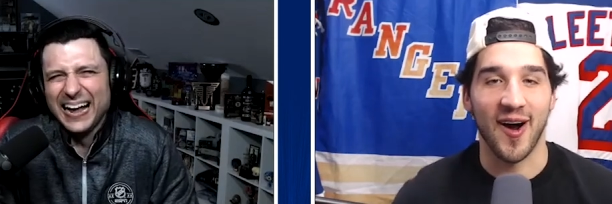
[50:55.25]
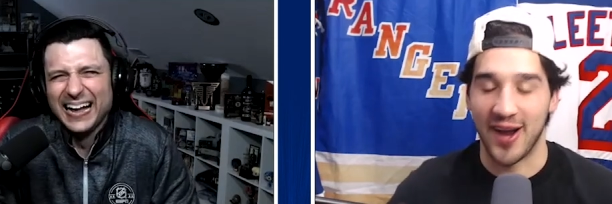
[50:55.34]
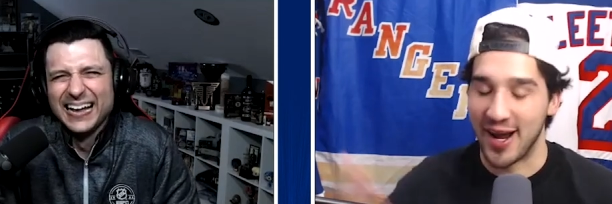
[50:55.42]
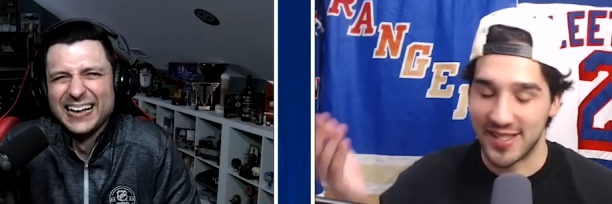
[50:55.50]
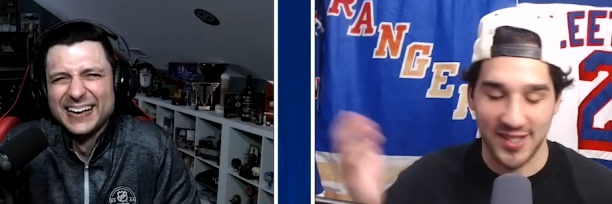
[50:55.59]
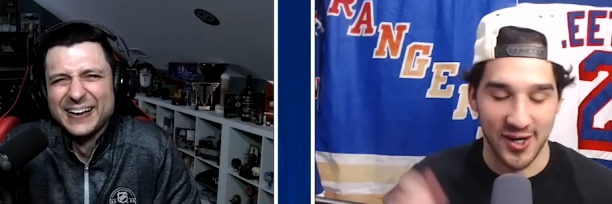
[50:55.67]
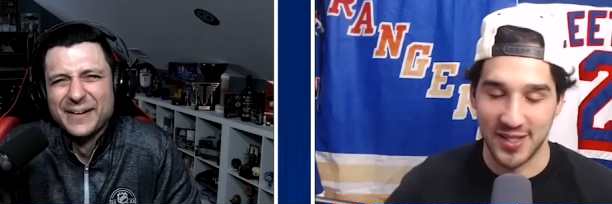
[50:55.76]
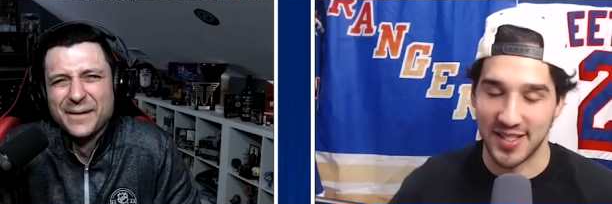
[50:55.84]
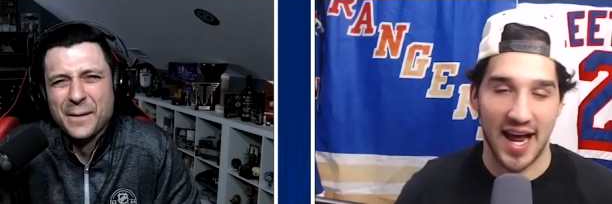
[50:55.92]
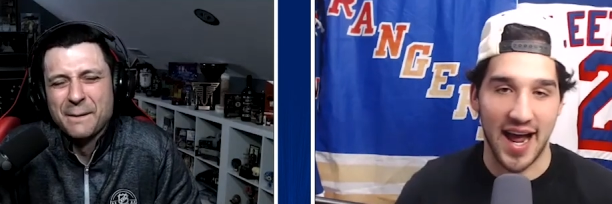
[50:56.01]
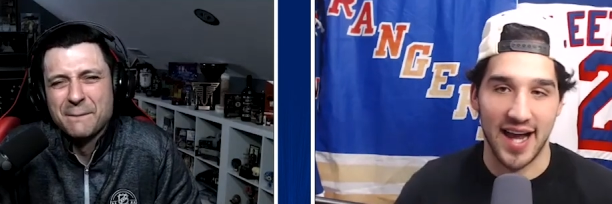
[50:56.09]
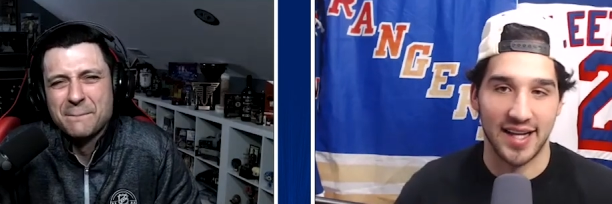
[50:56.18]
Speaker 1: Art, I
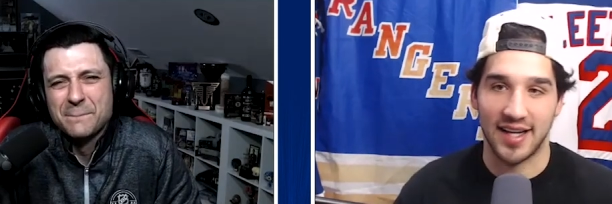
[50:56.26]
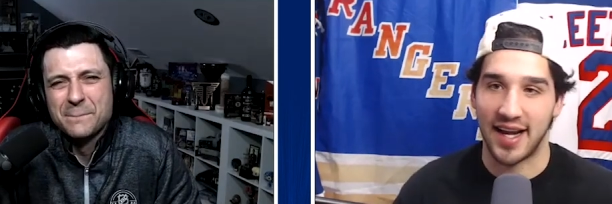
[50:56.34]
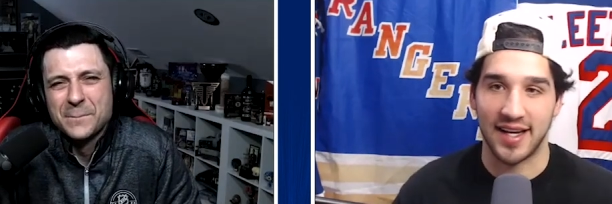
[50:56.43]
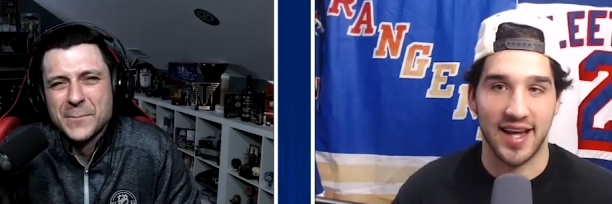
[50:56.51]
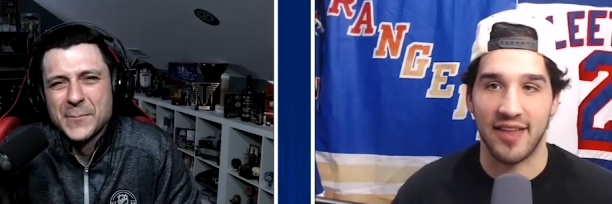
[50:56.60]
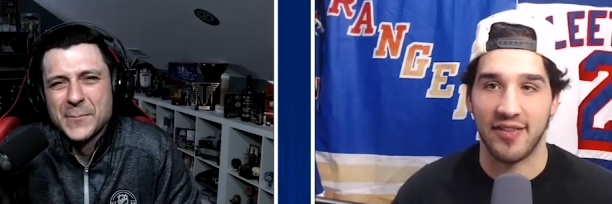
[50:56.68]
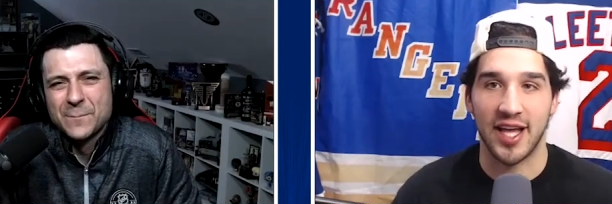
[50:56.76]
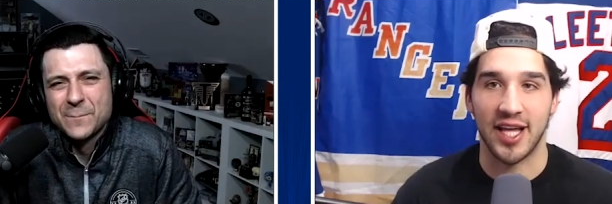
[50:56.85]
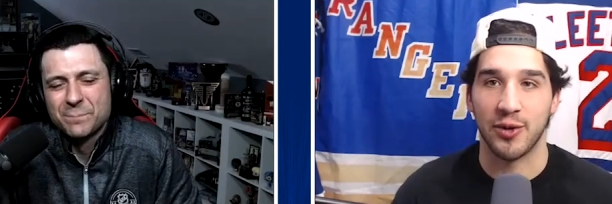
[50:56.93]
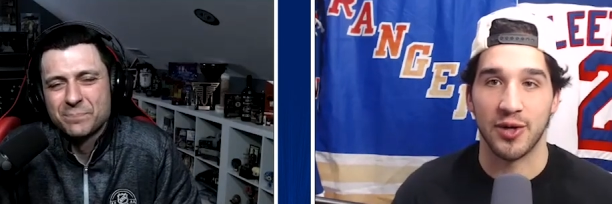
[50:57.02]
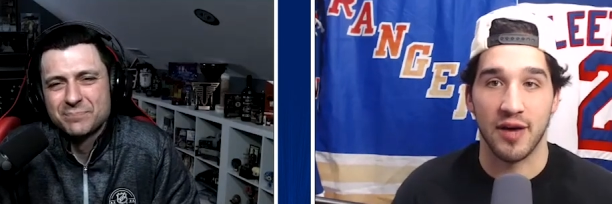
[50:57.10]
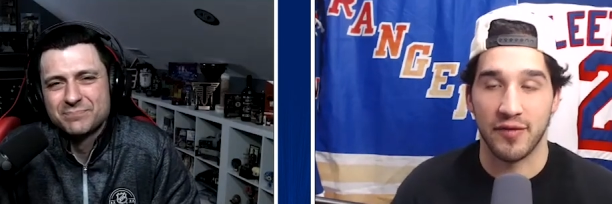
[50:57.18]
seriously, I, I, I can't
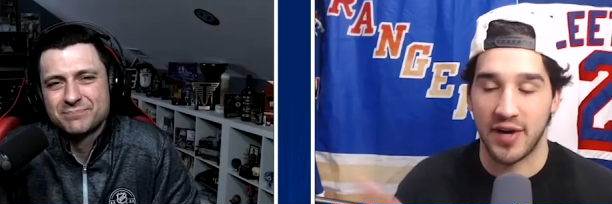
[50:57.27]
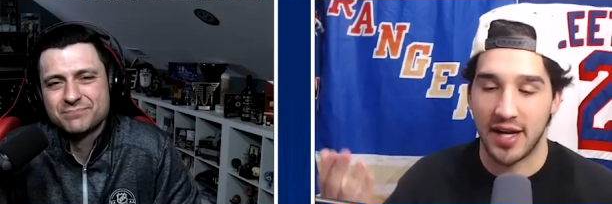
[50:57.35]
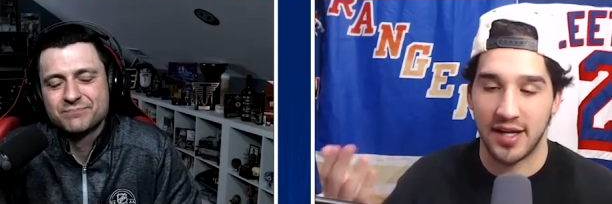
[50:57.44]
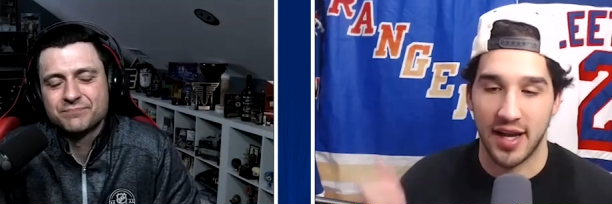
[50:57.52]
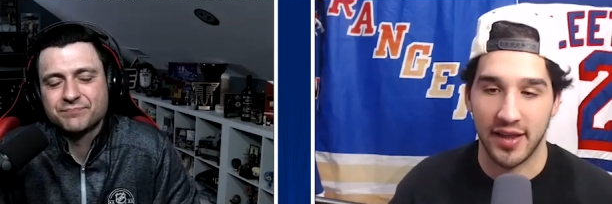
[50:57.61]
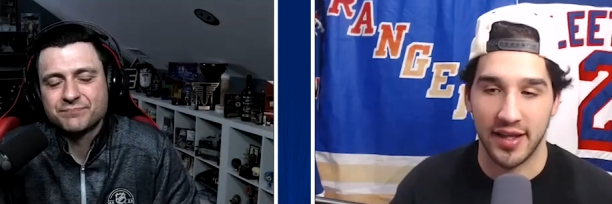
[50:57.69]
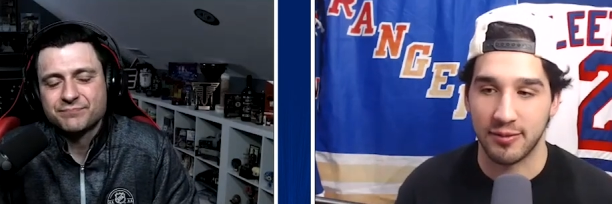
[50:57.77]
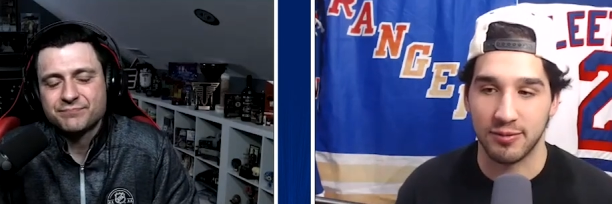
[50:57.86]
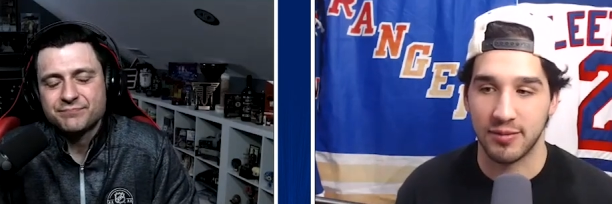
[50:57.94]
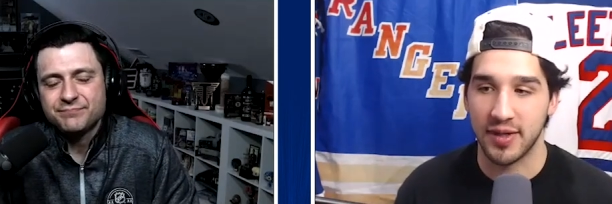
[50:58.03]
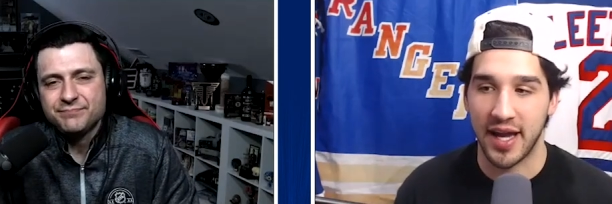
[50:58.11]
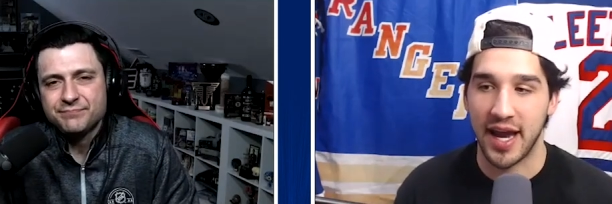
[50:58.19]
thank you enough, and I I like
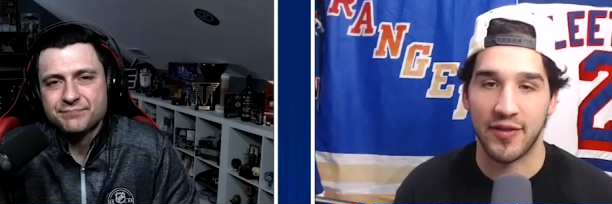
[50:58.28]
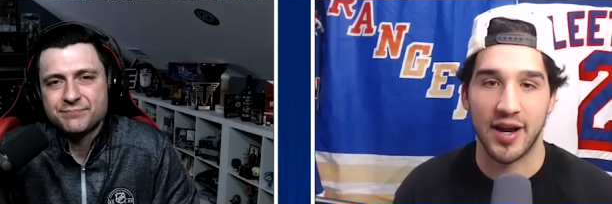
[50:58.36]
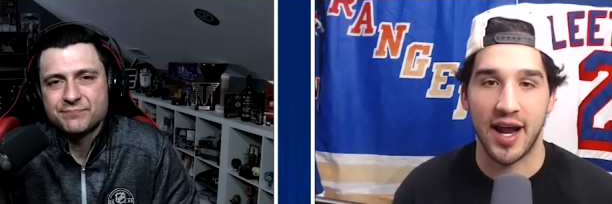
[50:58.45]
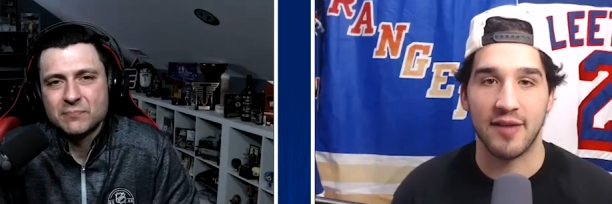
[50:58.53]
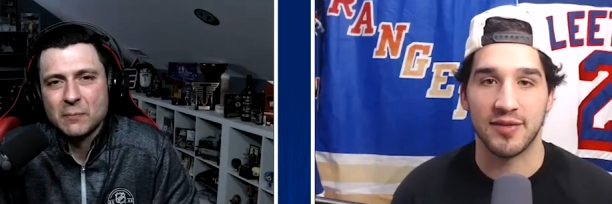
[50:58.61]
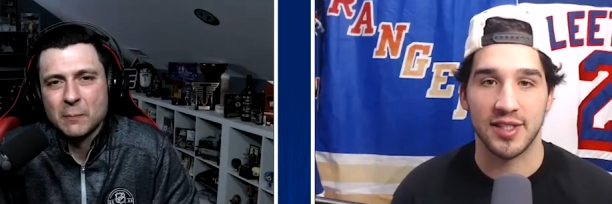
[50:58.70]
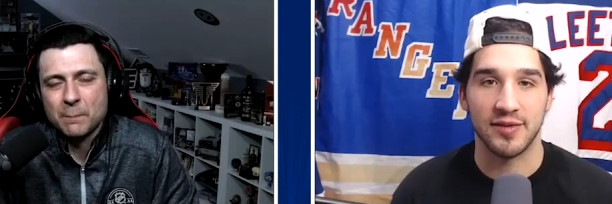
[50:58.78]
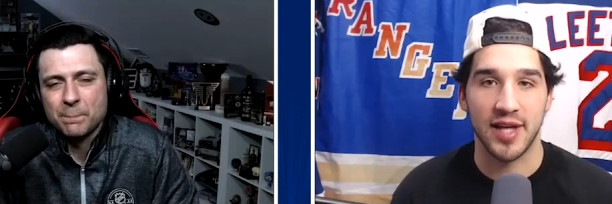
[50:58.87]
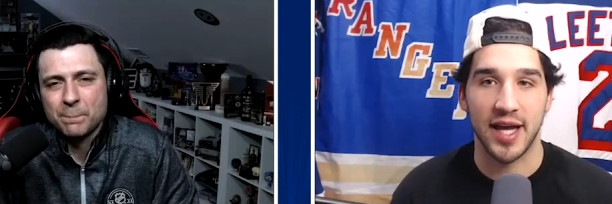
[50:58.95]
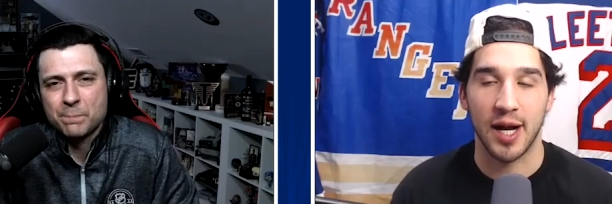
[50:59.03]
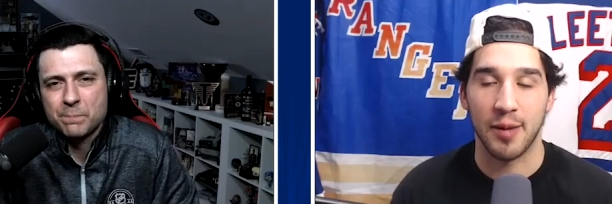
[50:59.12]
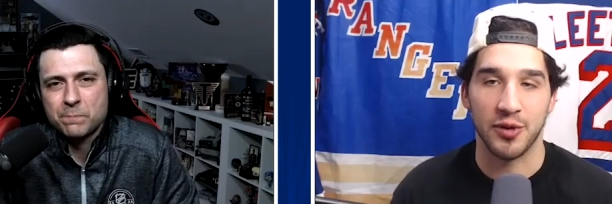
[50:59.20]
hate that I have to even
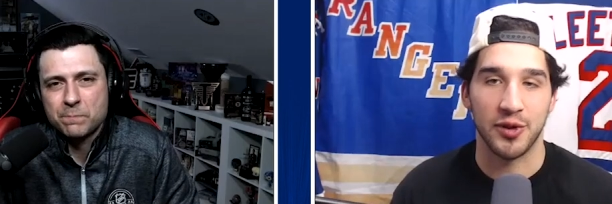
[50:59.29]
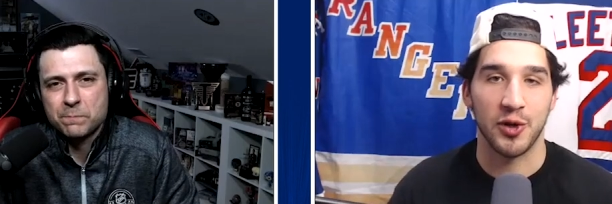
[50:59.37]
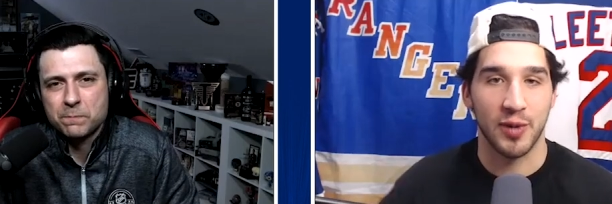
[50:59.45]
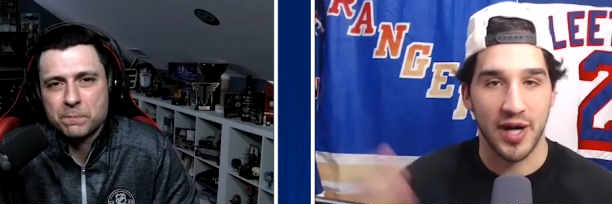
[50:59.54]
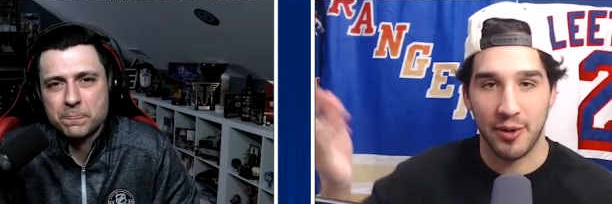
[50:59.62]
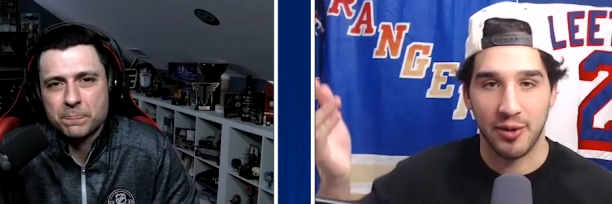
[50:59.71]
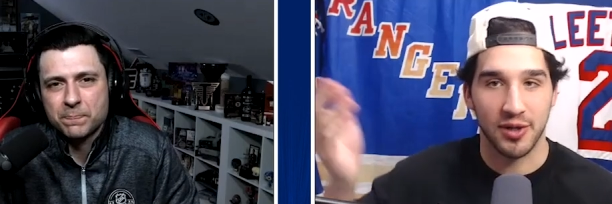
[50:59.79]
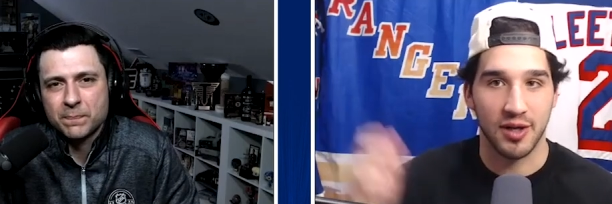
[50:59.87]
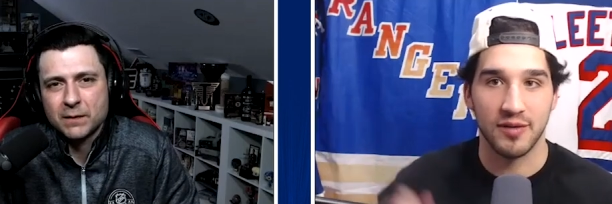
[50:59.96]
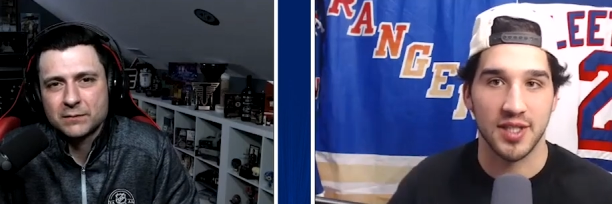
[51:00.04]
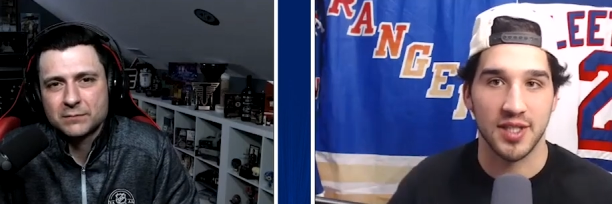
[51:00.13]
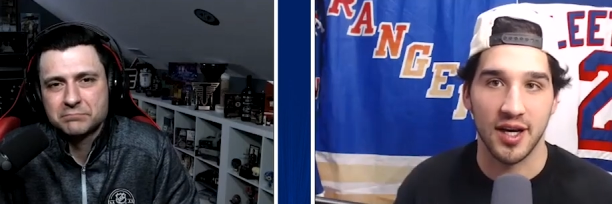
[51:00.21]
hang up with you, but I would
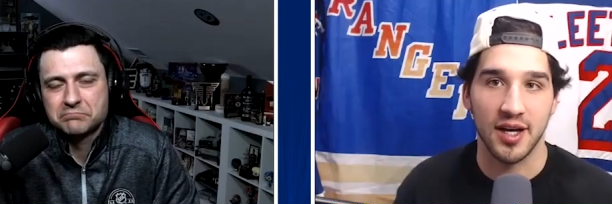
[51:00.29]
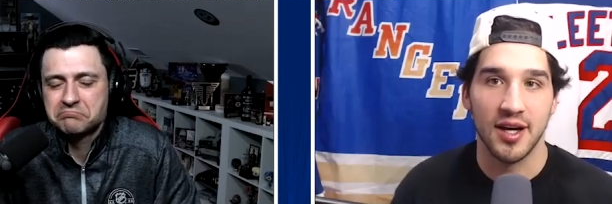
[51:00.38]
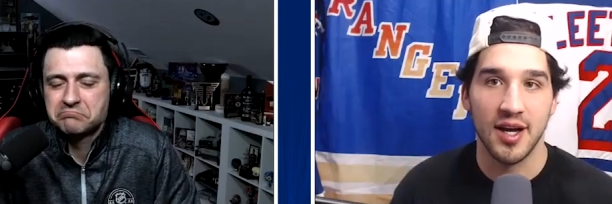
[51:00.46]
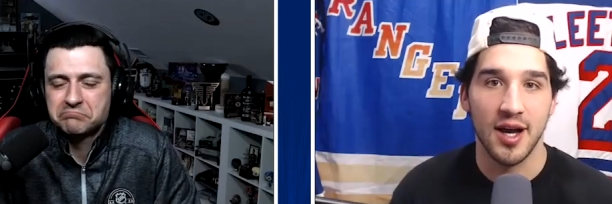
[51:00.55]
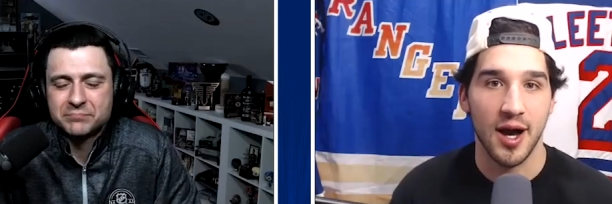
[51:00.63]
love to